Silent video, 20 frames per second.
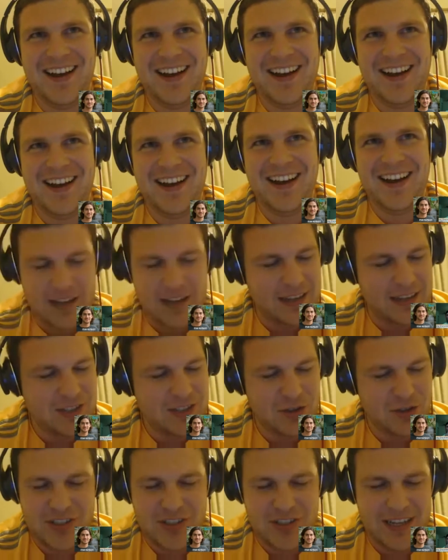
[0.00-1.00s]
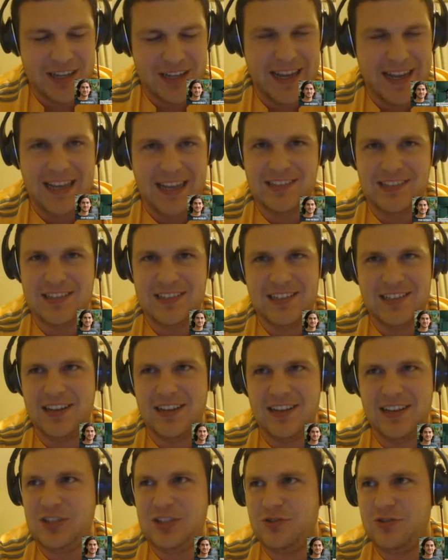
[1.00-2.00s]
I think you said
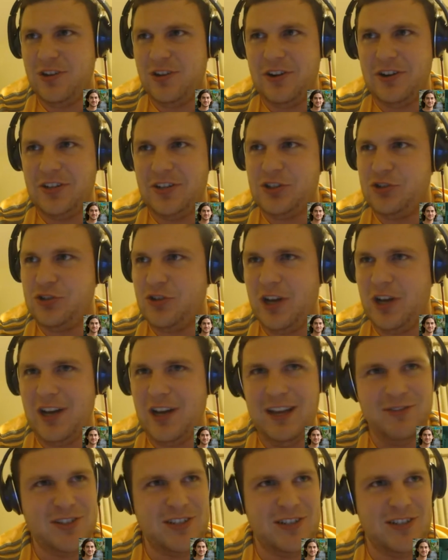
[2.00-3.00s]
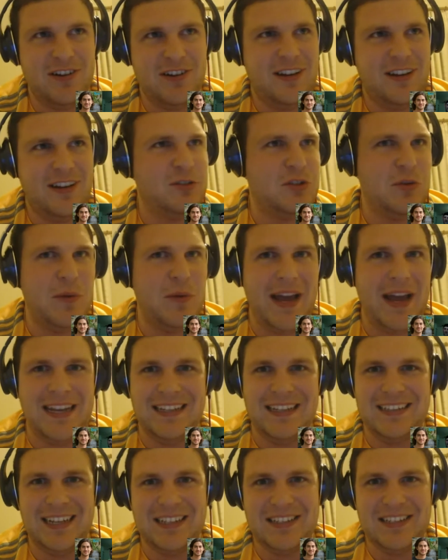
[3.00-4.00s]
it's like learning to drive. It's learning how to do
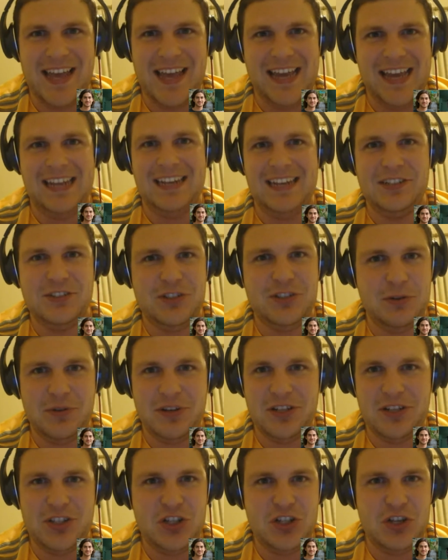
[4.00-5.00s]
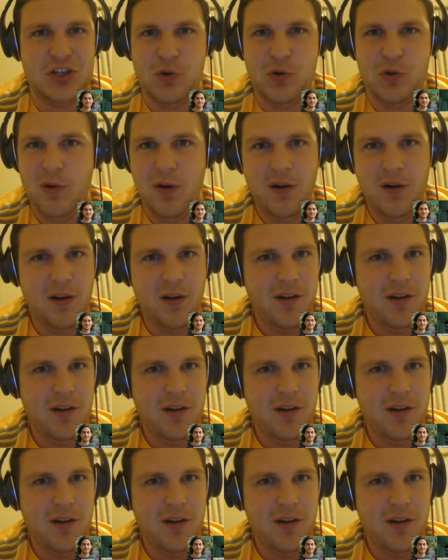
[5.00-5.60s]
anything that's alien to and it's new.